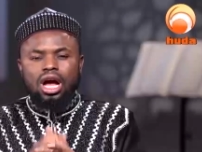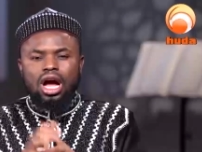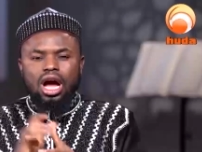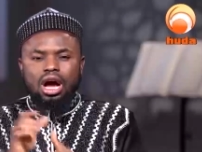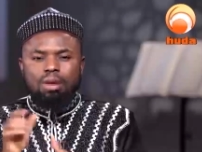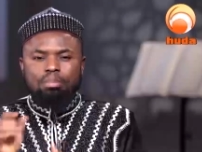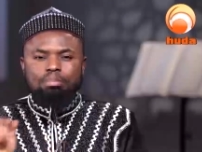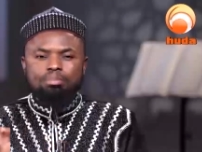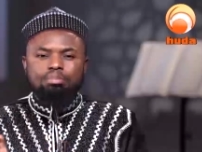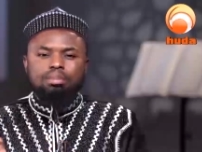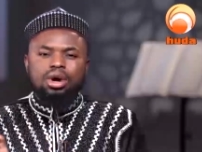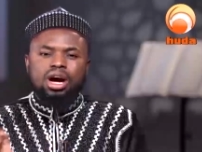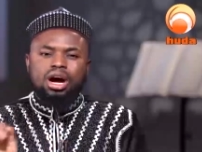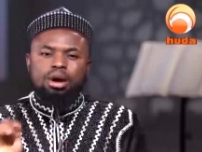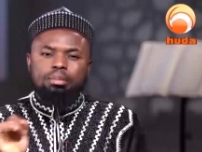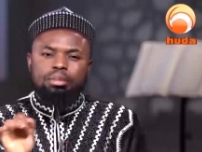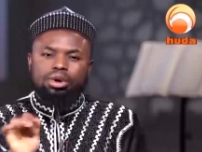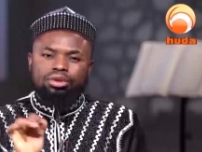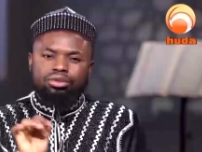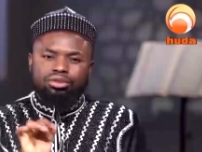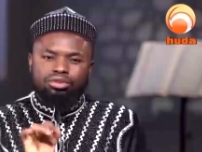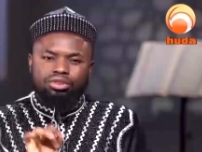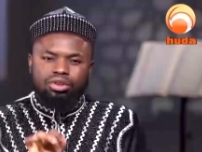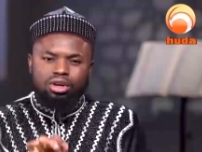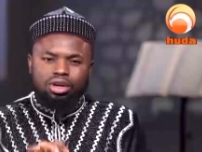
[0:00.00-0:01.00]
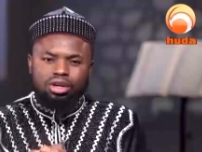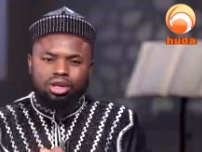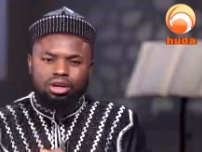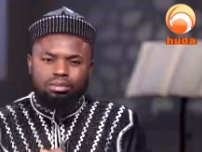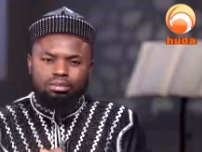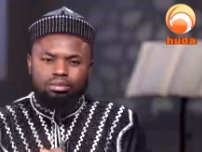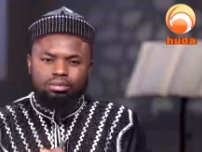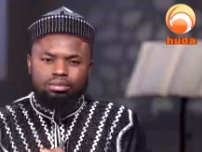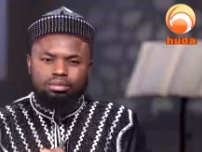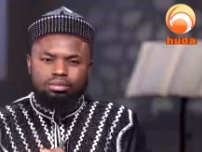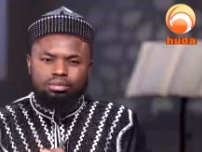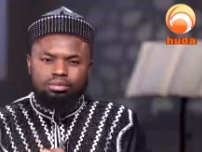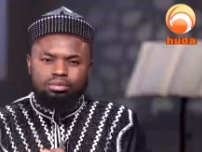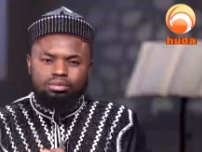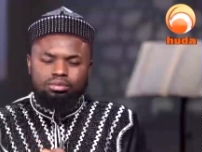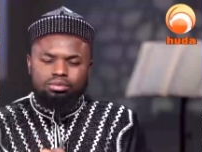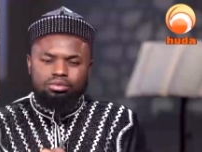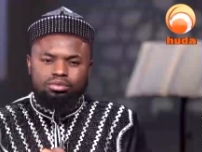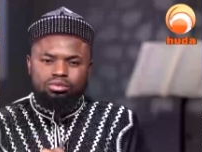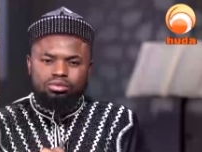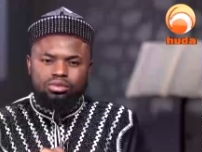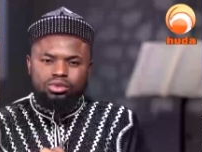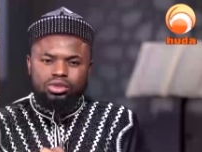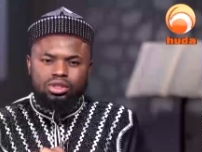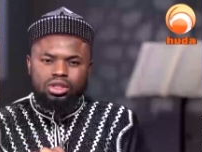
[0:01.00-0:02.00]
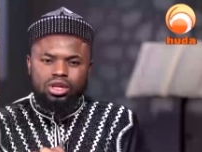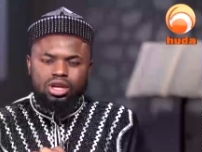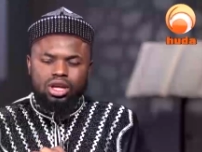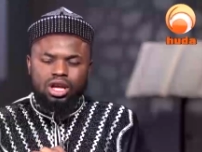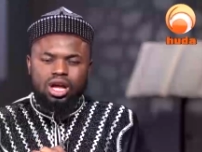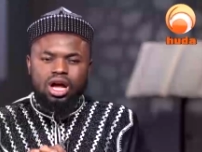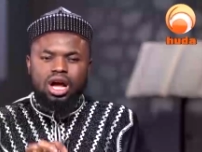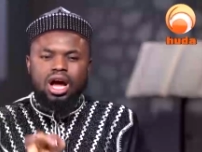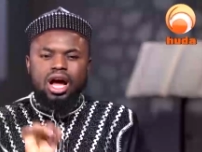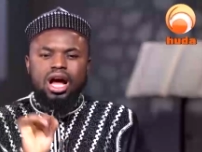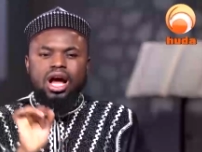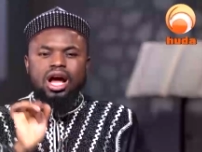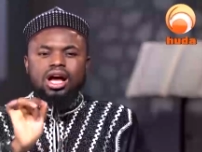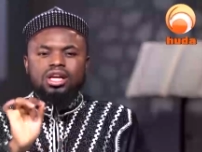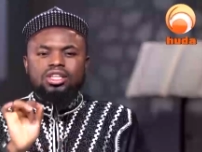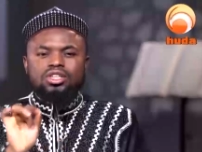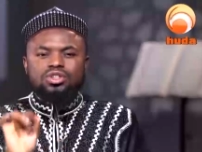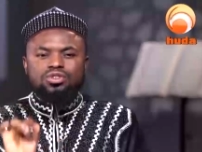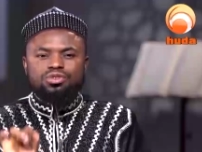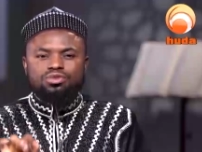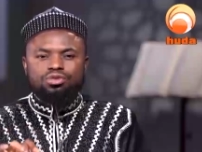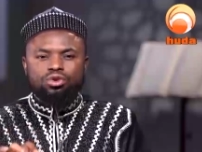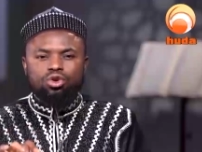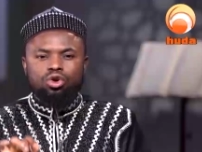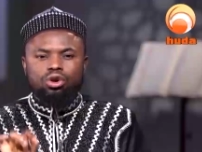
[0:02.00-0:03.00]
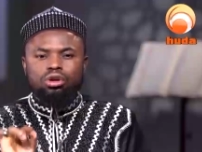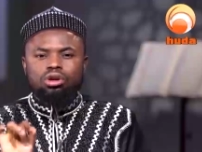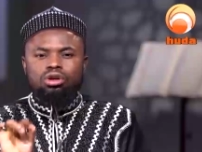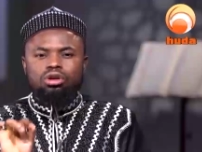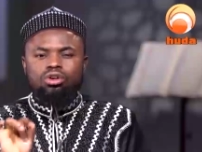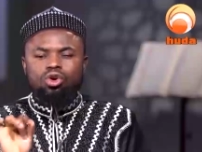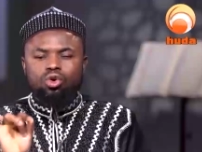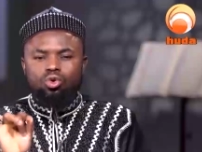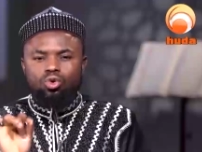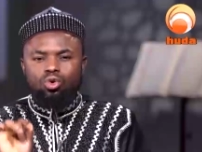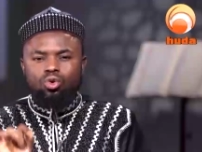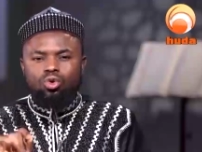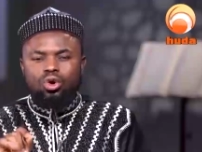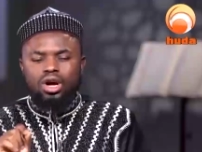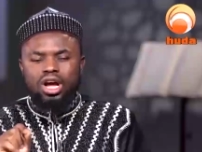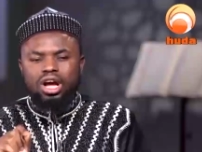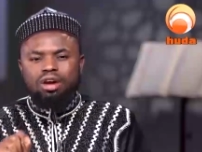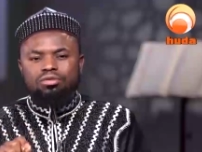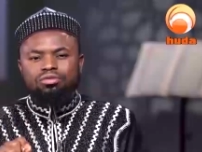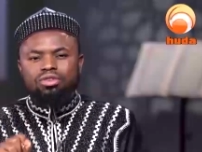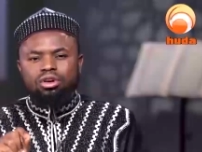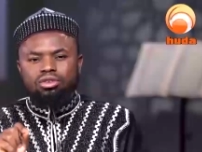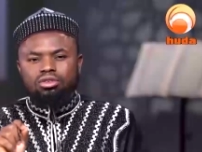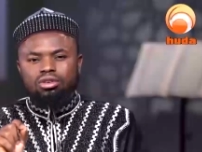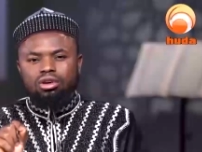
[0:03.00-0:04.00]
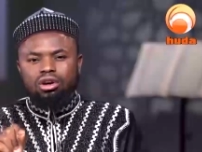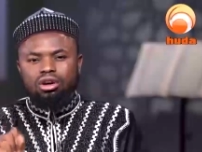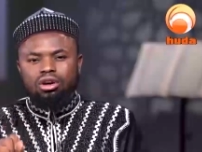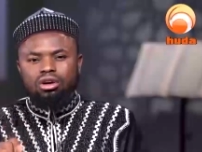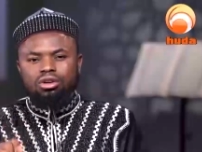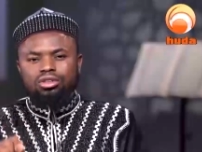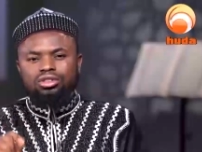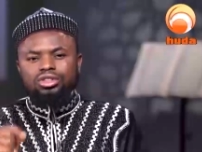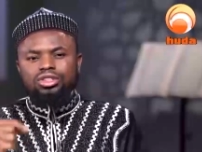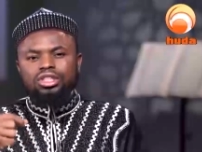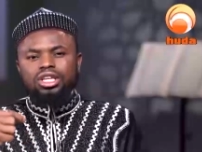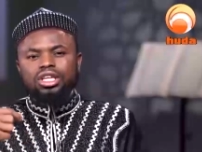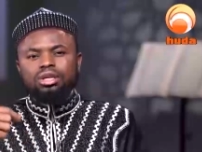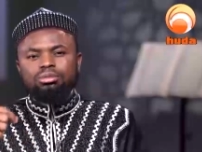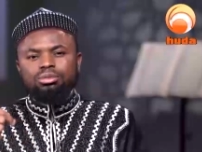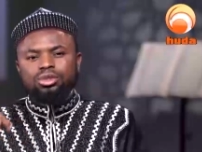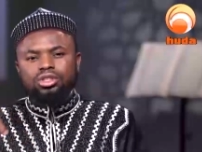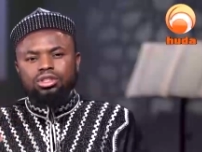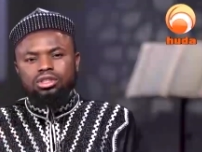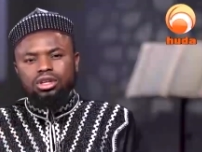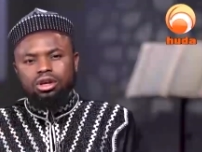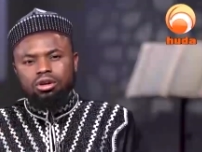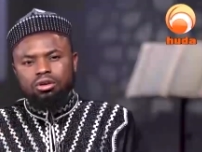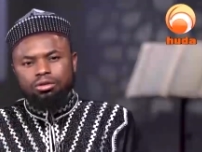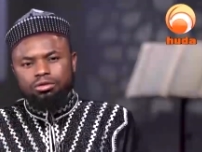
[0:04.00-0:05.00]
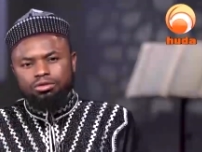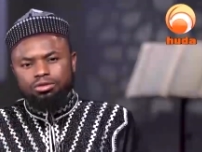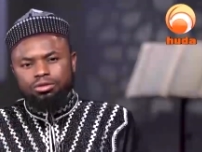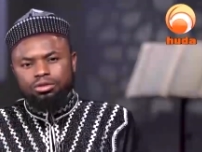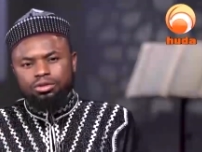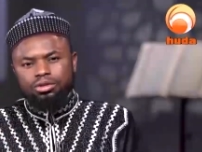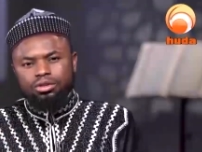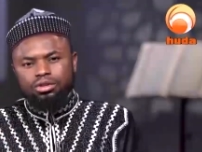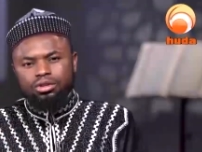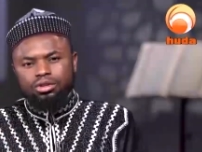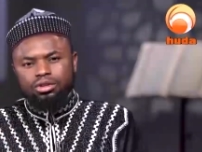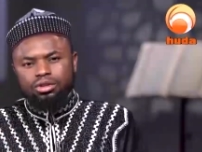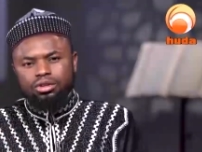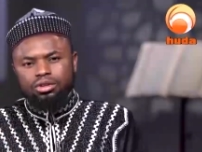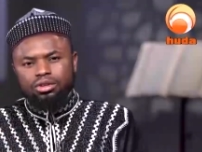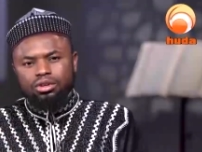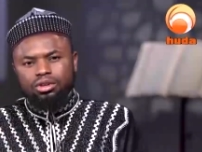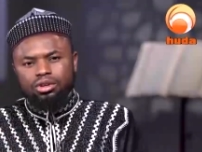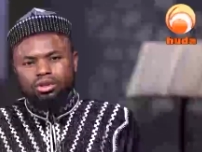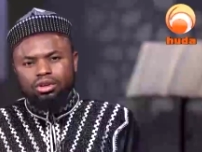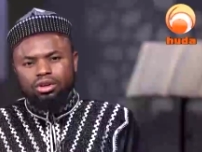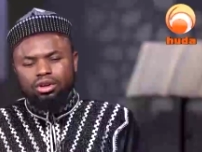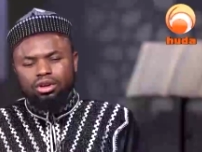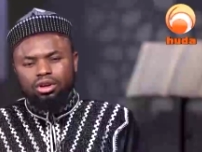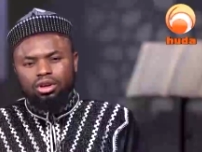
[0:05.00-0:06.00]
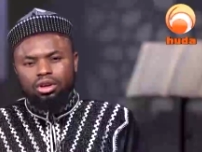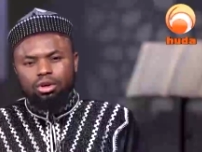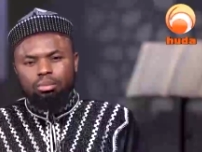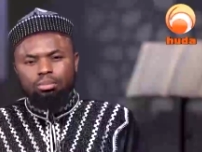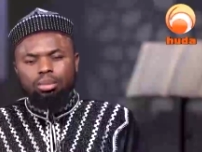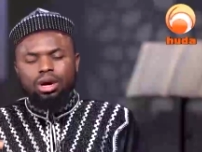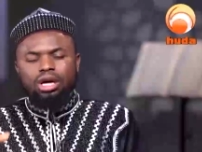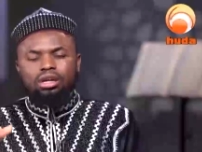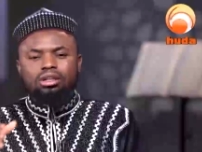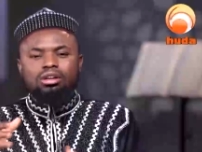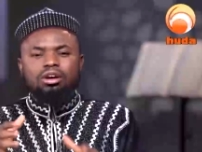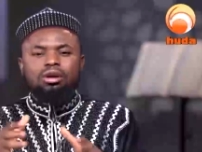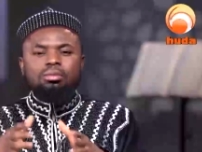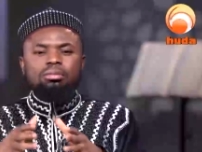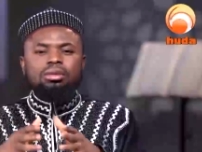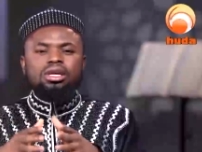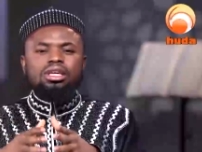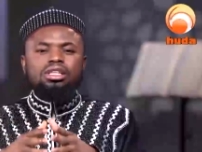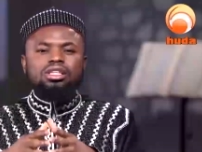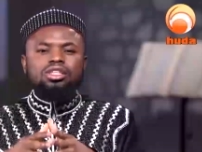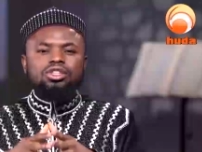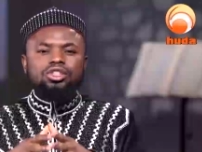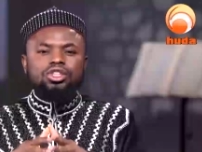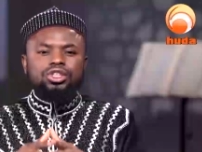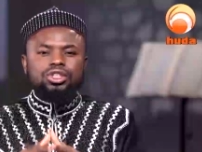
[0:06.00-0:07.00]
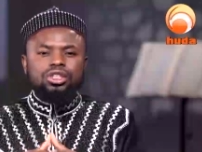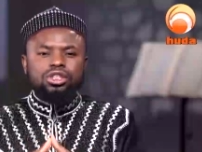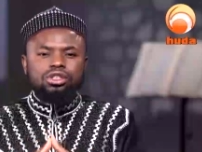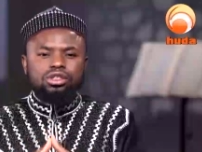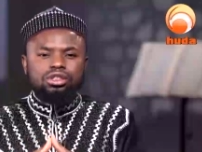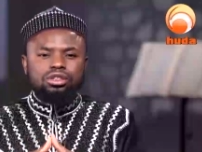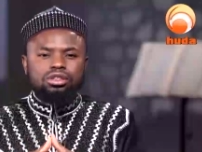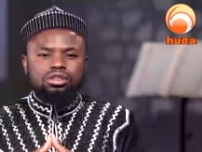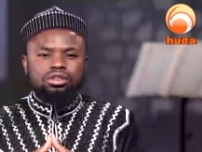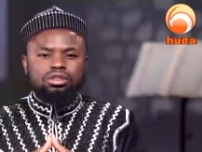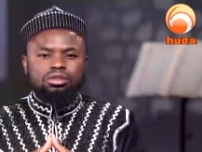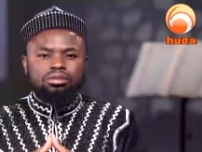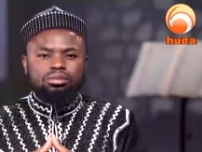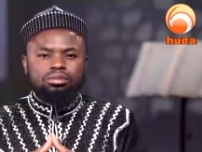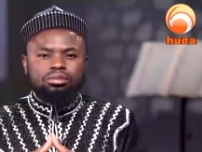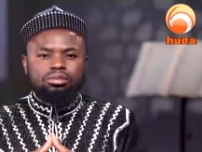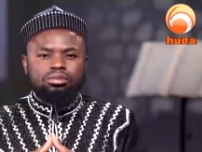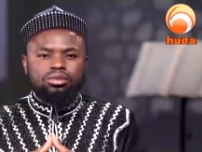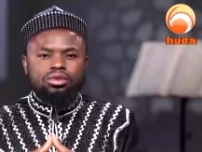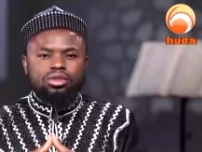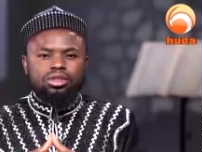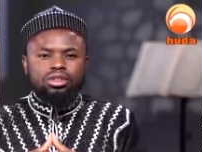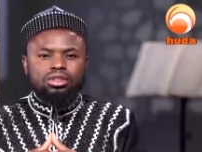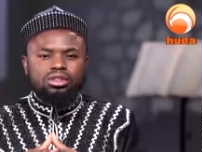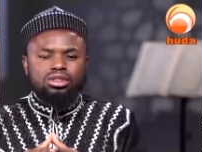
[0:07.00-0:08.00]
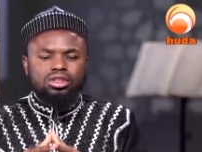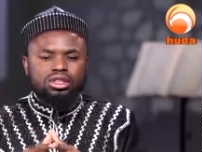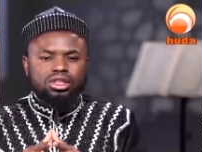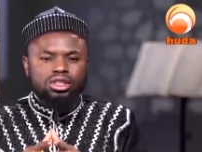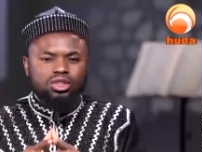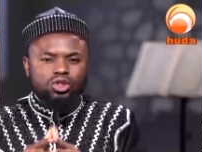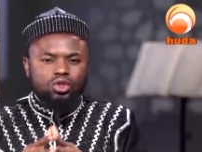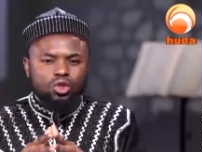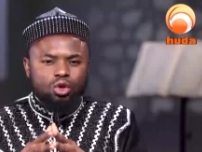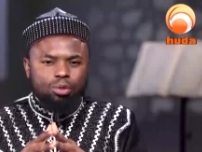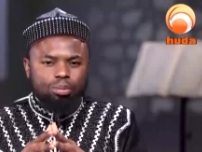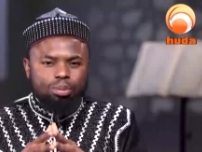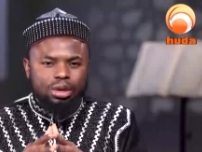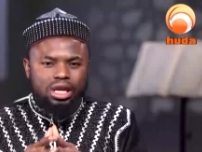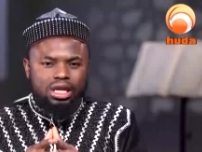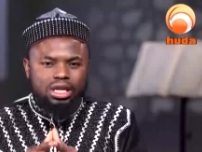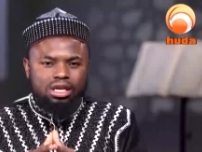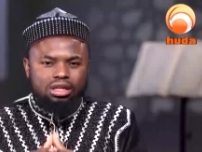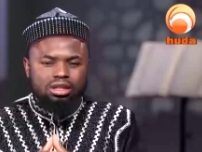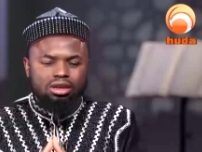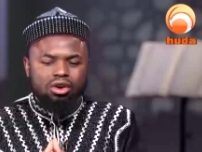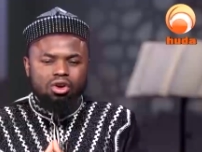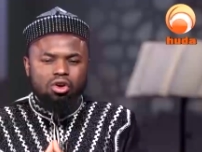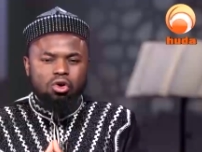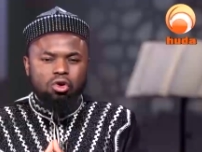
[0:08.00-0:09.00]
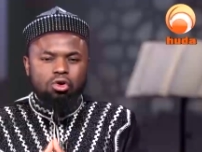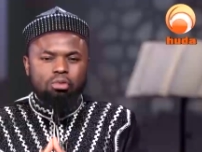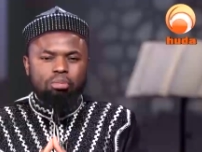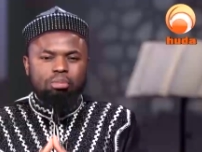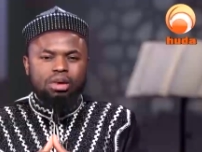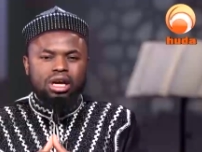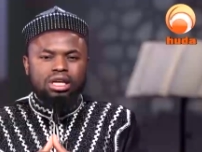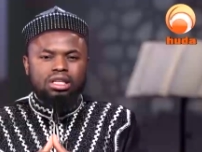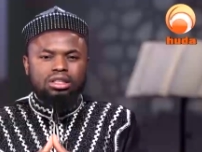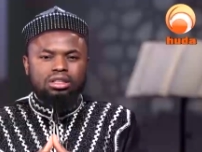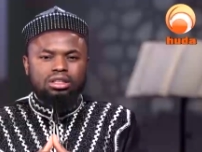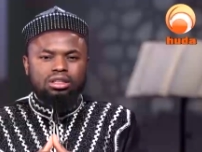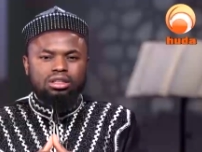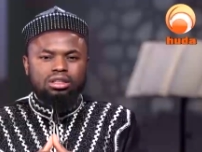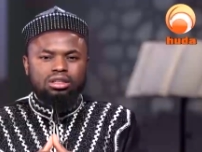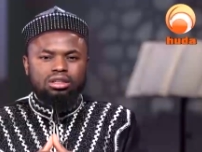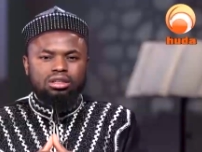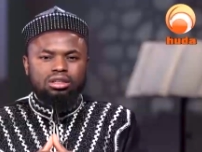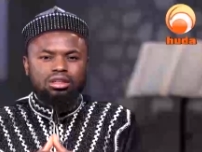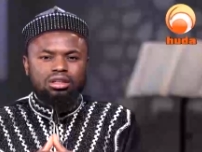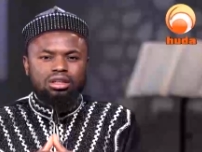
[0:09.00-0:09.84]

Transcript: "Amma man zalam," as for whoever wrongs himself by committing shirk, disobeying Almighty,